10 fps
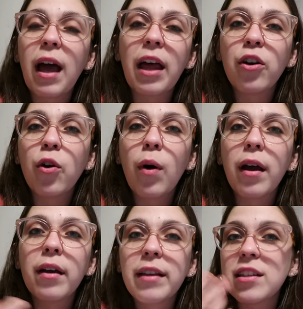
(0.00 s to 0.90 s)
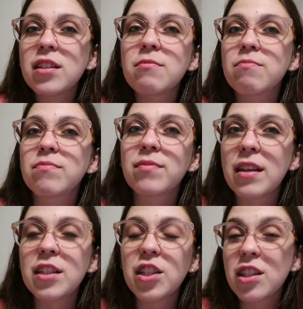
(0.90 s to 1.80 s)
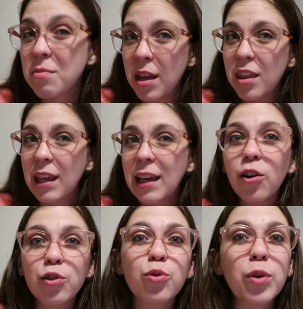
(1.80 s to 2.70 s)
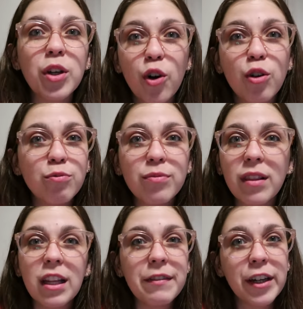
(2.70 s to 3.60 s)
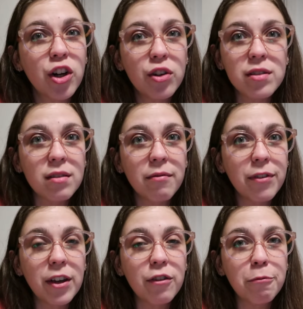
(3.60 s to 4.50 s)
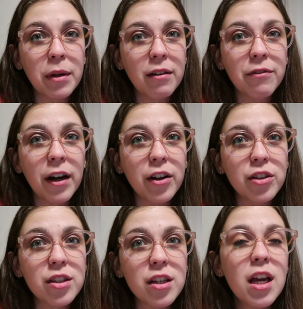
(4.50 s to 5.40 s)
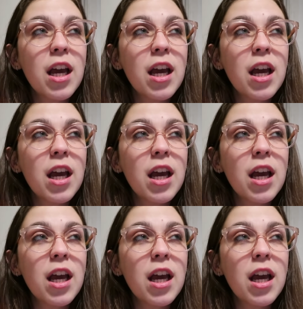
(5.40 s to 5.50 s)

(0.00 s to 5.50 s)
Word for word: I don't know why. It's just, is it just me thing, or do we all live in constant fear of being fired?